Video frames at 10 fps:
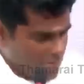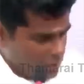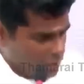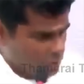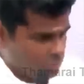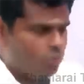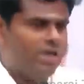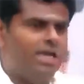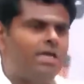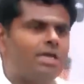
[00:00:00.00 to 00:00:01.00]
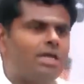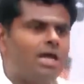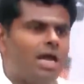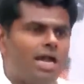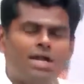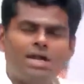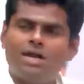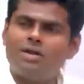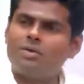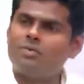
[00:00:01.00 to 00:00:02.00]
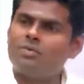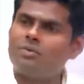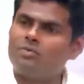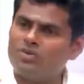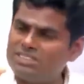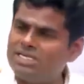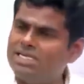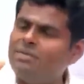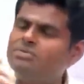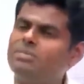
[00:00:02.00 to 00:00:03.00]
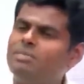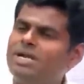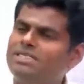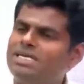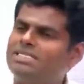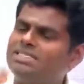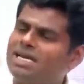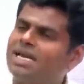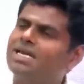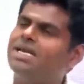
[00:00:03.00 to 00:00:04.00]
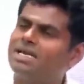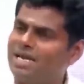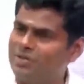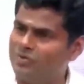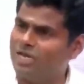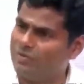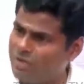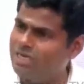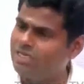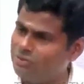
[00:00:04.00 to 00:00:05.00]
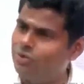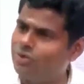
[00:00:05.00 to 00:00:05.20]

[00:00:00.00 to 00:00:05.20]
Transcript: was moving. And first time somebody said, this is a Karnataka elephant. Have you heard this joke?